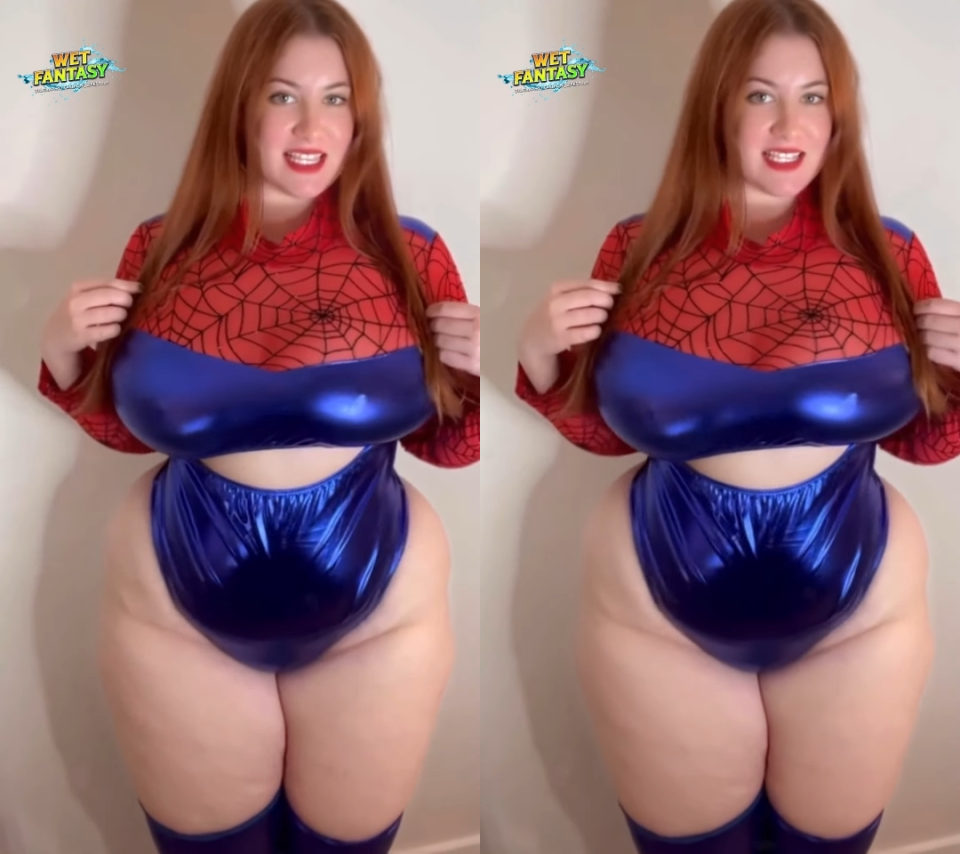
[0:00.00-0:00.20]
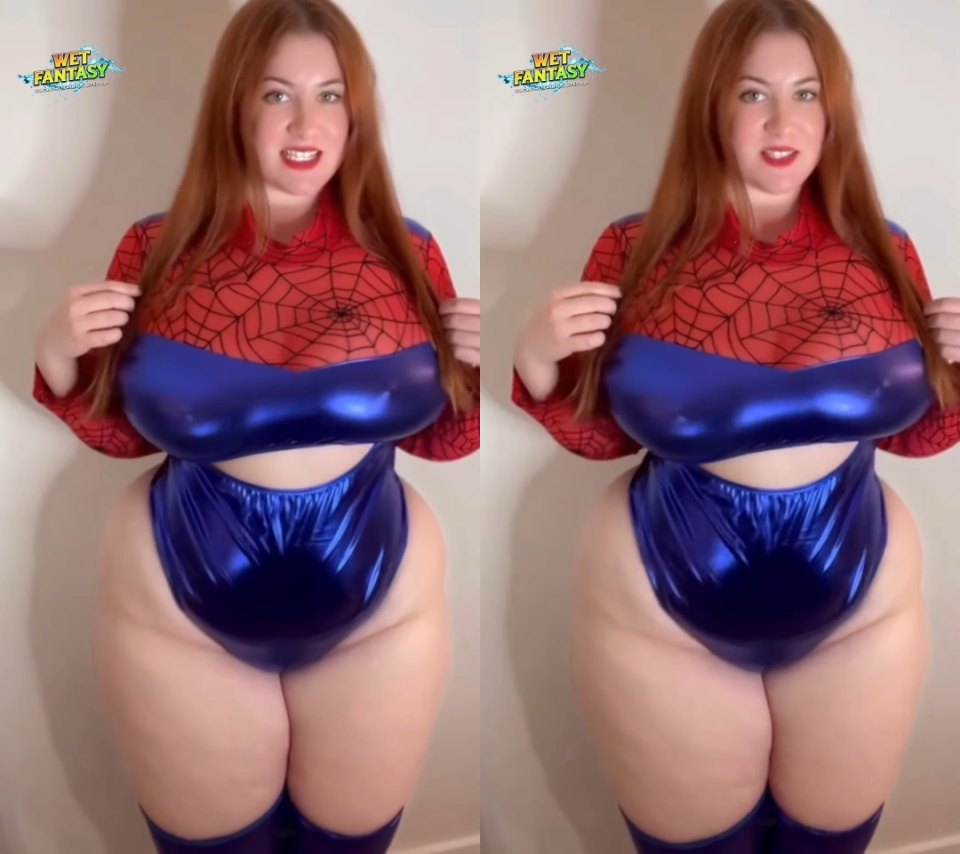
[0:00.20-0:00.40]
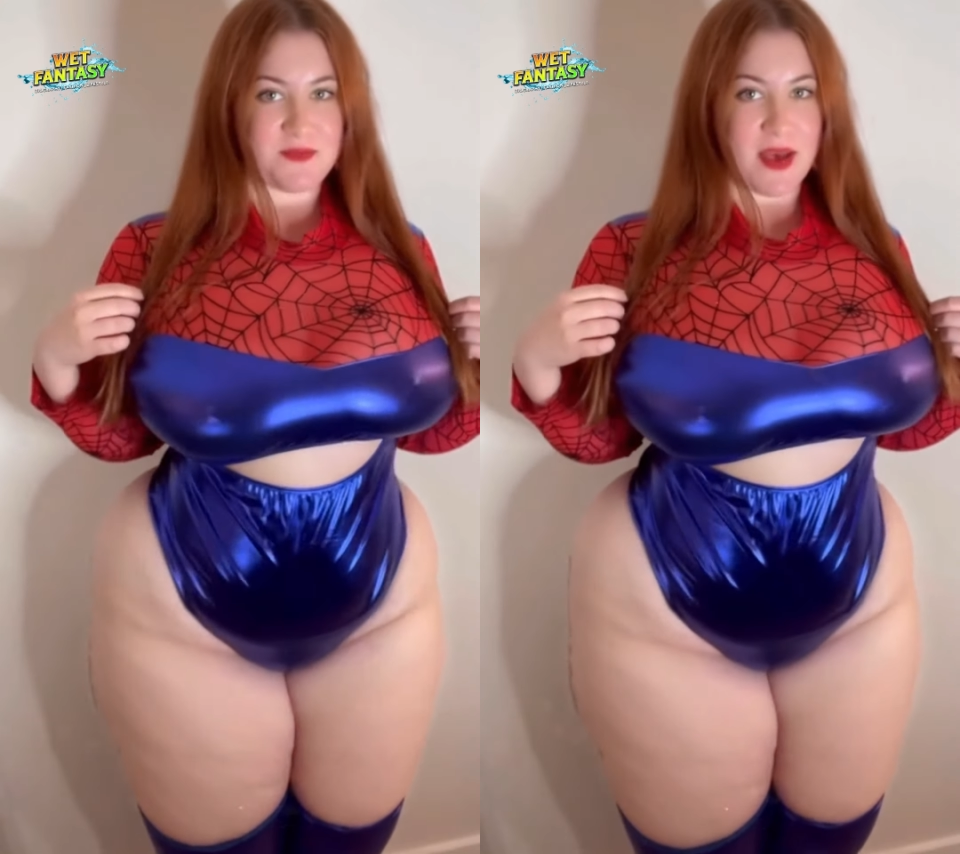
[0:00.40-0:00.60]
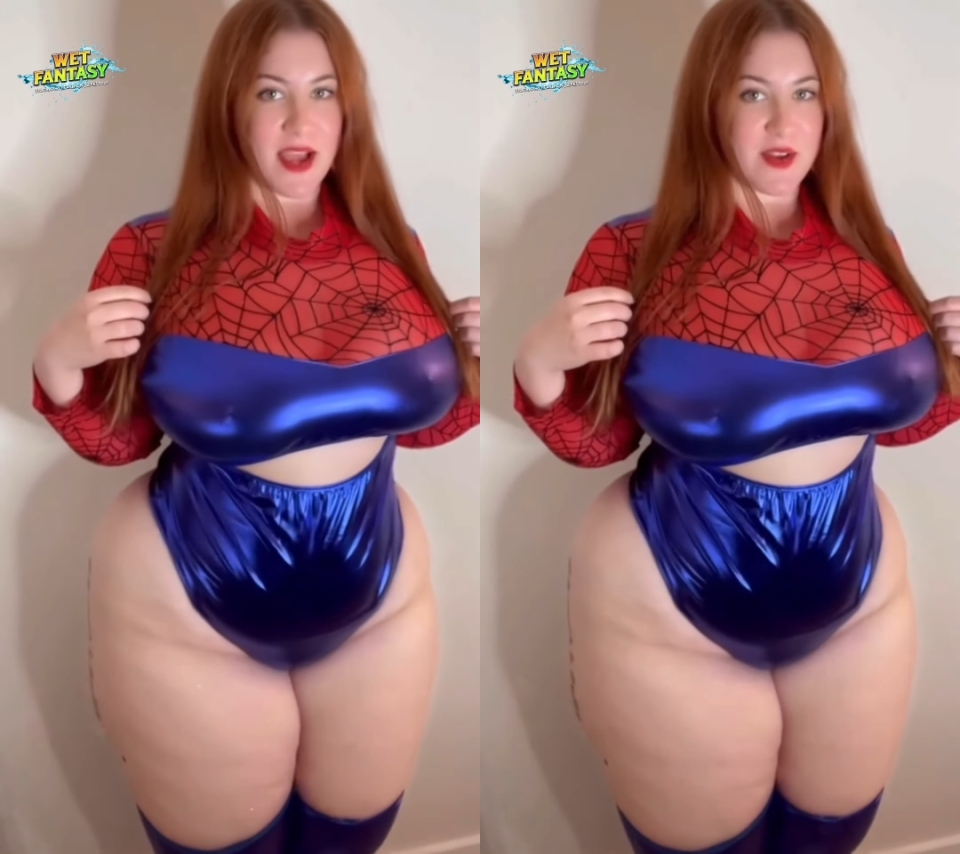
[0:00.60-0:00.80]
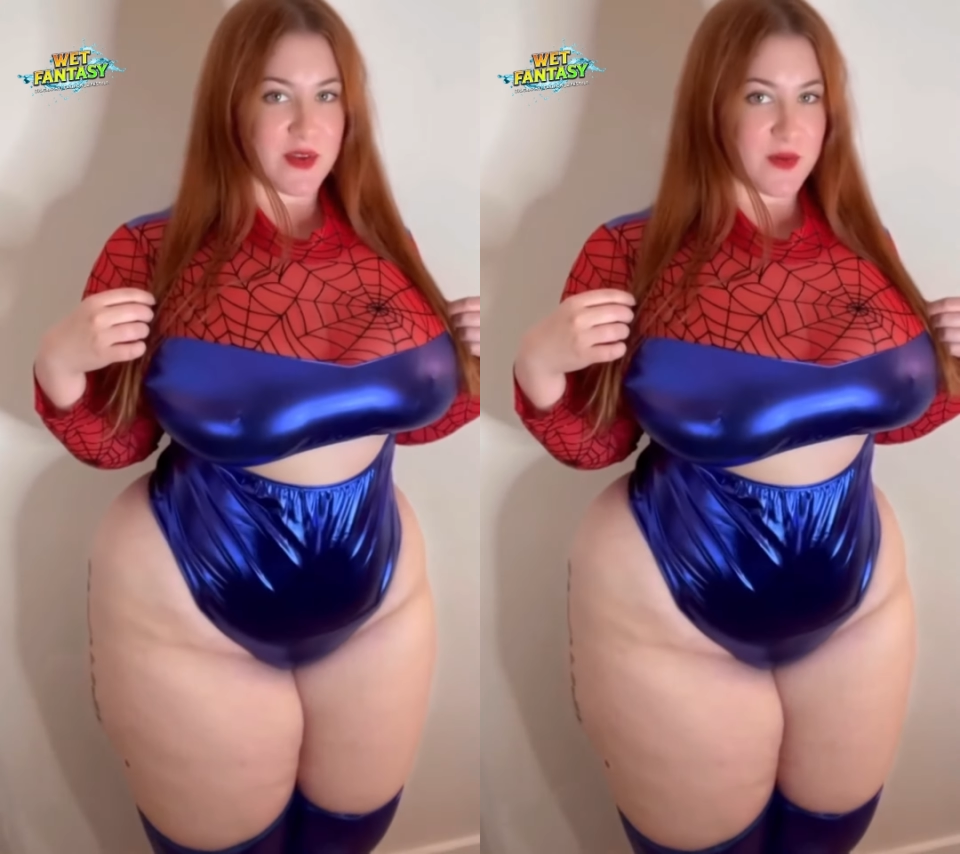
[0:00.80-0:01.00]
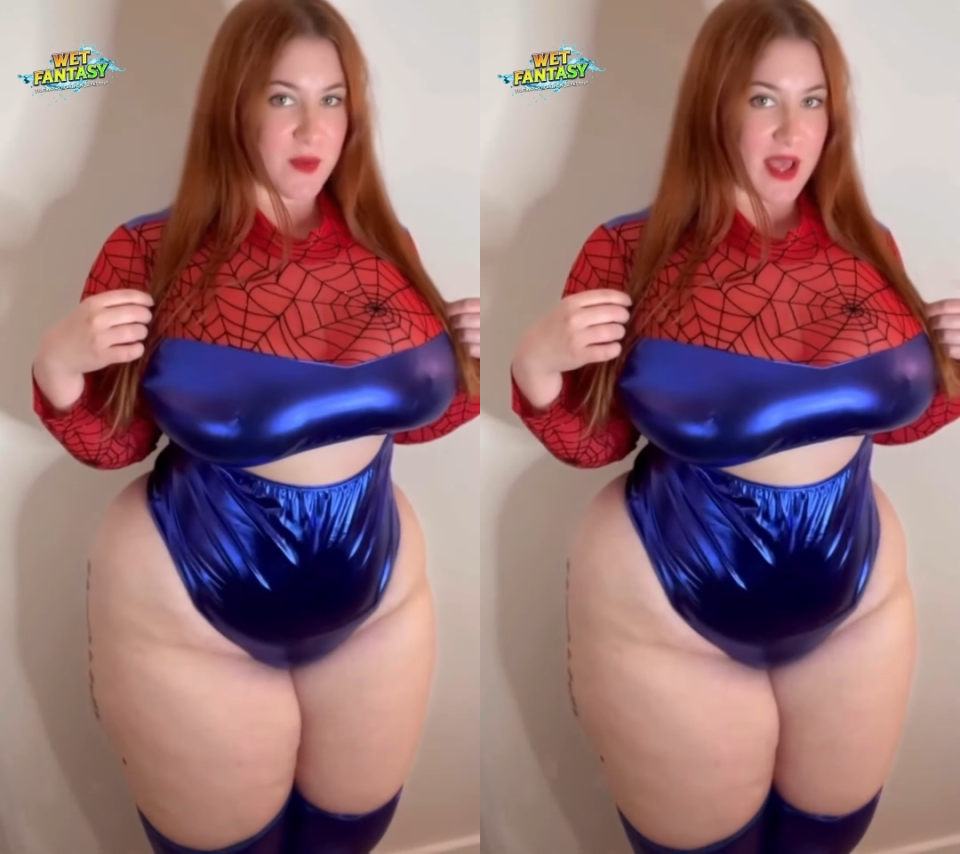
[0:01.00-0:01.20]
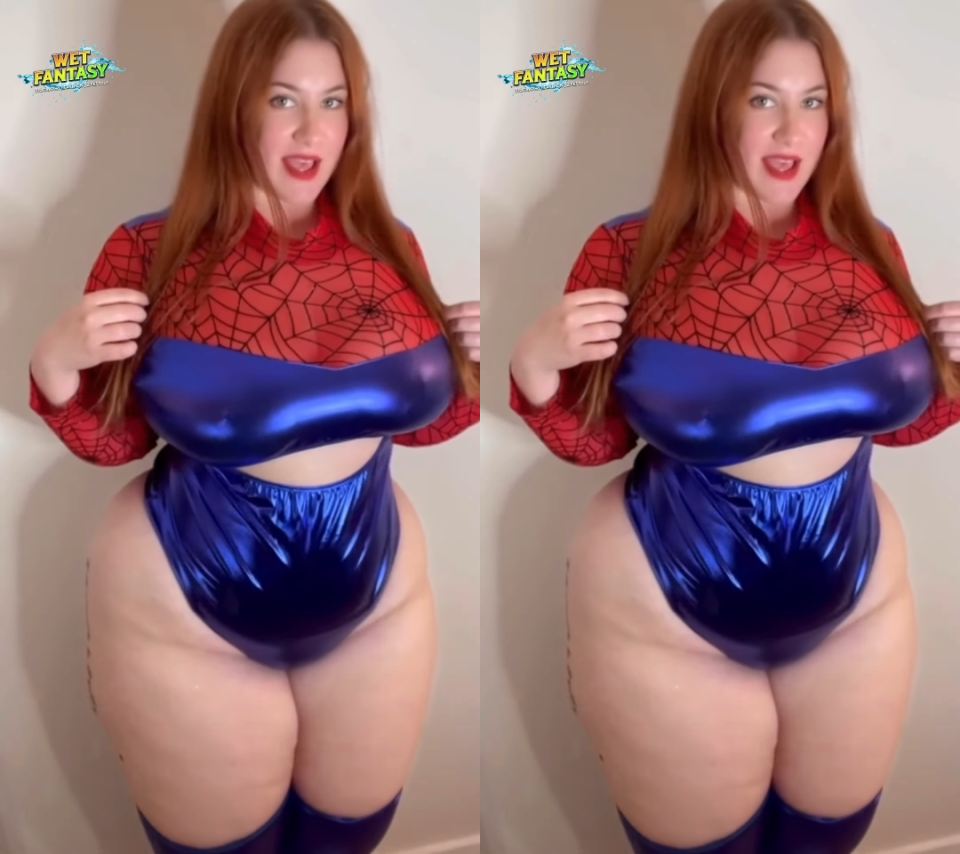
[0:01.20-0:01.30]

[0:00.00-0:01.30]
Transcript: and she is usually